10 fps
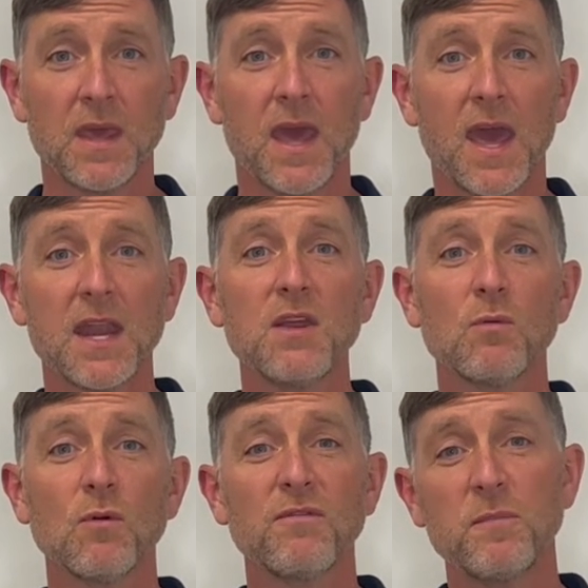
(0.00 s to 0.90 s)
Any
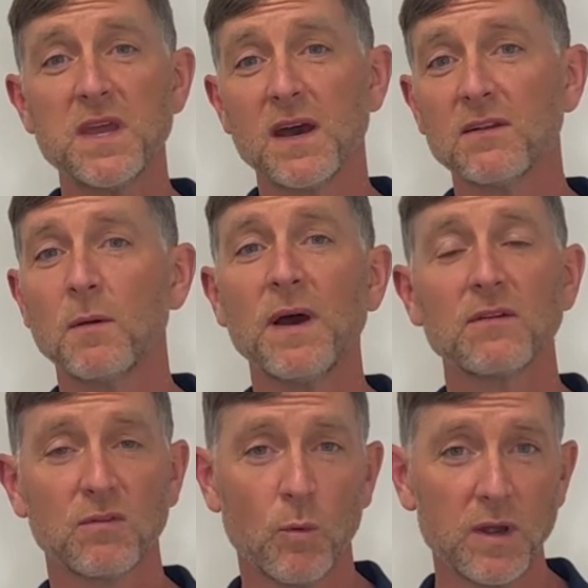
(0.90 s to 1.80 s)
roof beyond
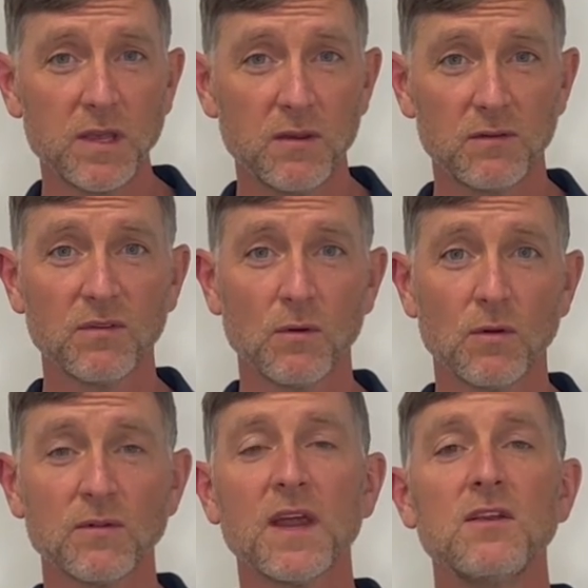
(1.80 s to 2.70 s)
about 20 years
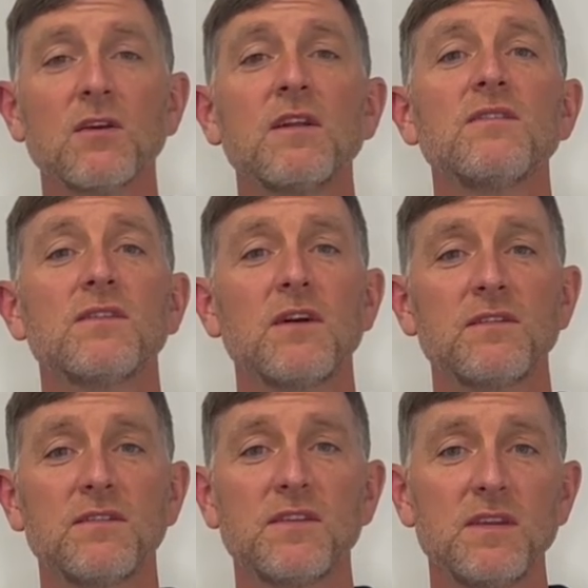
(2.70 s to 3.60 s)
old, and you're going to start
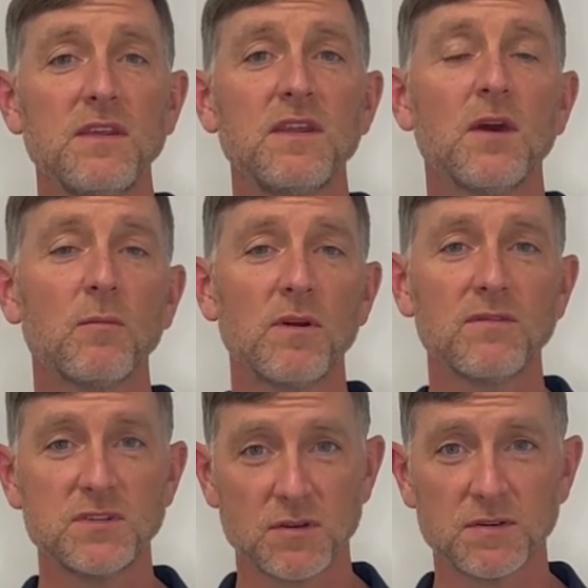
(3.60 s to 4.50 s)
to see the number of
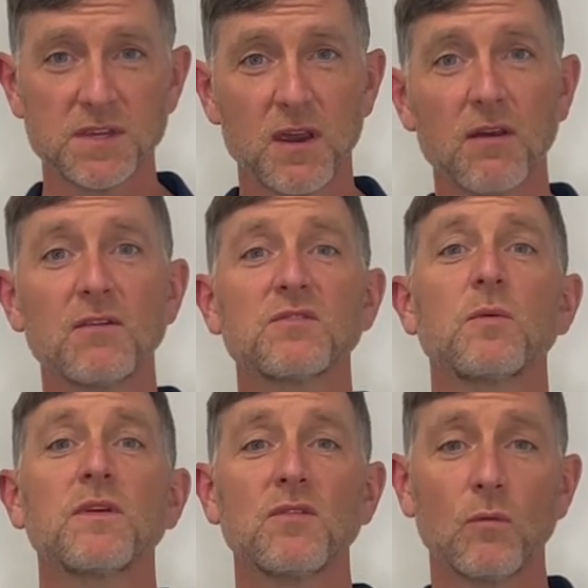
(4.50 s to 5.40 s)
insurance carriers
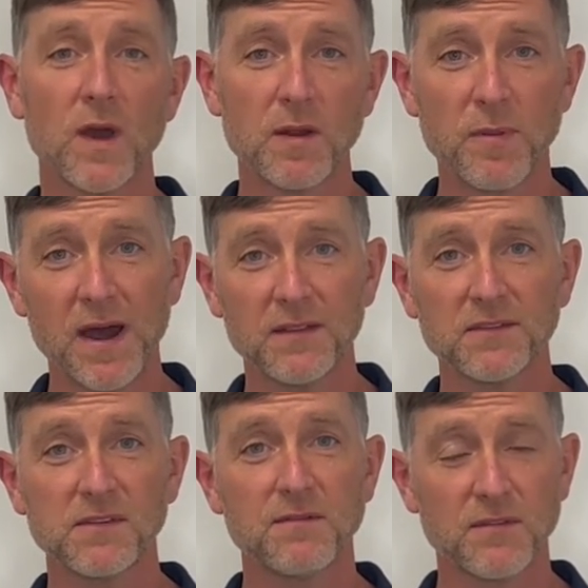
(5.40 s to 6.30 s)
willing to write a
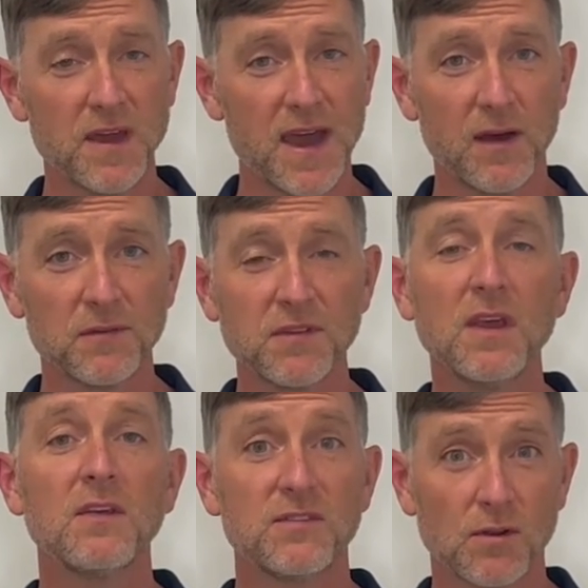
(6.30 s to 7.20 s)
policy for the house
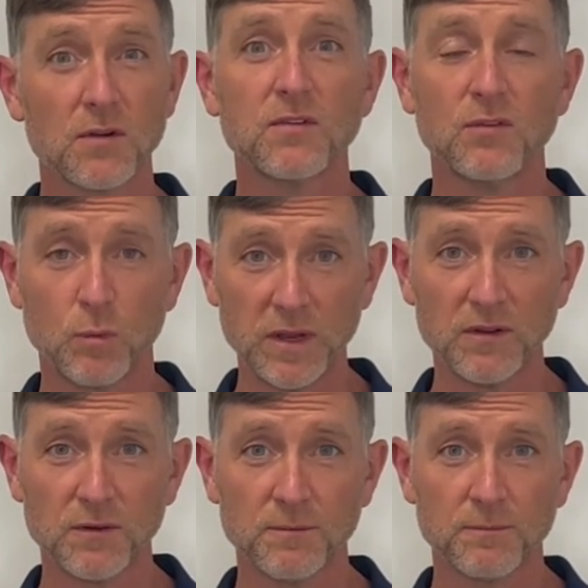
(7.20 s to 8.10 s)
start to
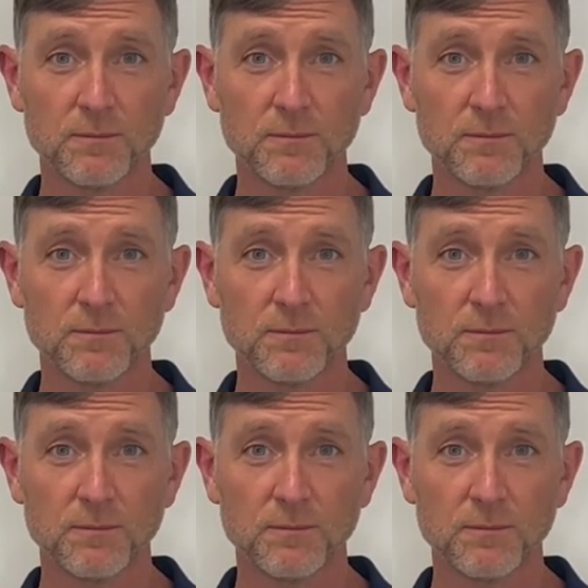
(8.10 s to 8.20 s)
dwindle.